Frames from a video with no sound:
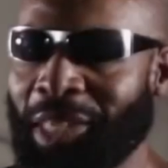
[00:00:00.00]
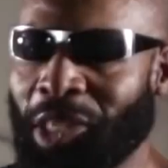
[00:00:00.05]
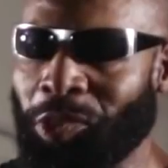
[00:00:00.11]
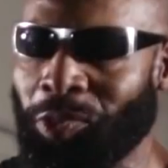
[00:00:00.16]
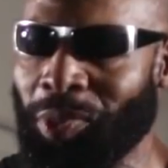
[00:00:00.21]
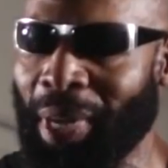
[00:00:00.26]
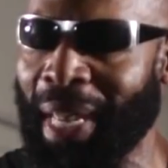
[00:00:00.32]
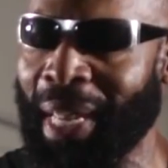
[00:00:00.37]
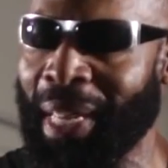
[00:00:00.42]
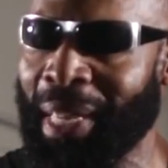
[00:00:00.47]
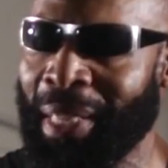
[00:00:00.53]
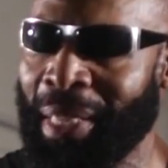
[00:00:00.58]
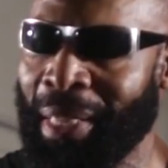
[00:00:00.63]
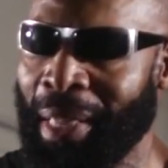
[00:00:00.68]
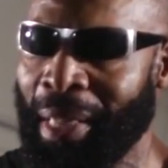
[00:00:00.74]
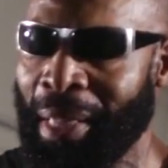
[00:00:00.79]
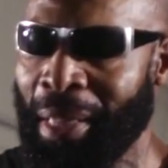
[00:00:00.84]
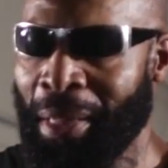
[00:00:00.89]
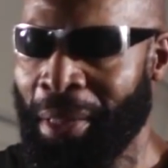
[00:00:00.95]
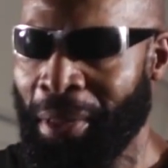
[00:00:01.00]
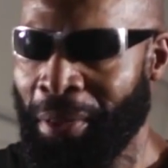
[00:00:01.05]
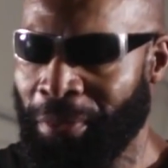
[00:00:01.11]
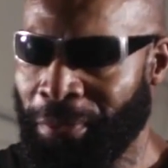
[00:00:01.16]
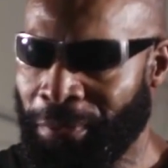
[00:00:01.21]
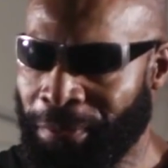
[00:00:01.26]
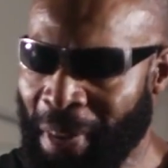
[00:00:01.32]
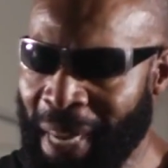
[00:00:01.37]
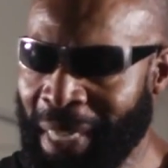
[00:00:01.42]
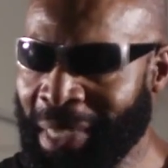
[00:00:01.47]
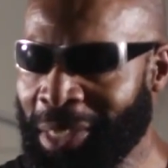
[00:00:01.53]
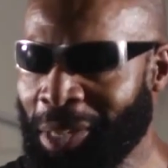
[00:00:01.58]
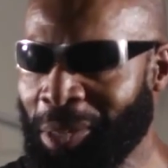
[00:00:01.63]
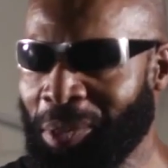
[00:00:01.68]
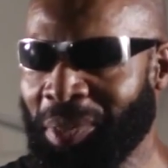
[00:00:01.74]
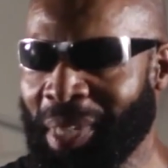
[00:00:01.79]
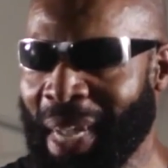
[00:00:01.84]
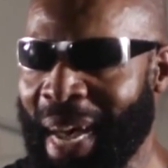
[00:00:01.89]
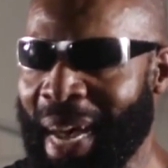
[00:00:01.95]
and strict. Fuck
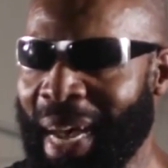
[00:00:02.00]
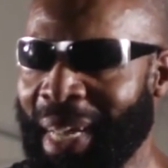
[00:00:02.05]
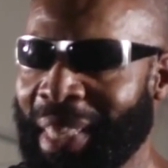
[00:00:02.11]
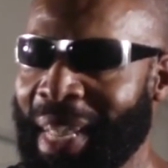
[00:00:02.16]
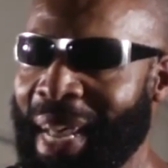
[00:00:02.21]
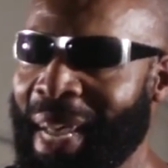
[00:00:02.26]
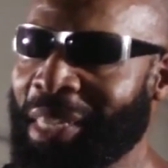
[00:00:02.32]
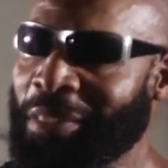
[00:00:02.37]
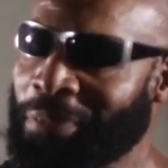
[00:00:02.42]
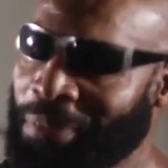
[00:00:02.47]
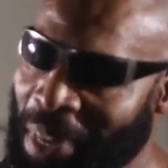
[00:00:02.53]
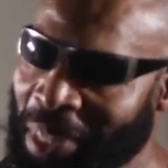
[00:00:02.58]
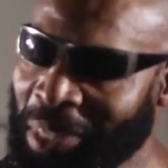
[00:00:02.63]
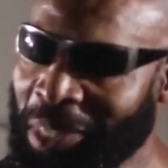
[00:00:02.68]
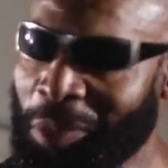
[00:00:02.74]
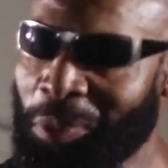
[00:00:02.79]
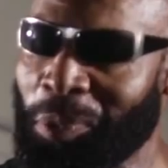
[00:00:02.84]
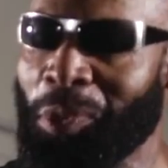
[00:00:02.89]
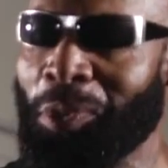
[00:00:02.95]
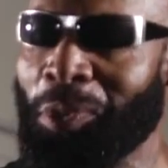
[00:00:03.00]
those guidelines, fuck the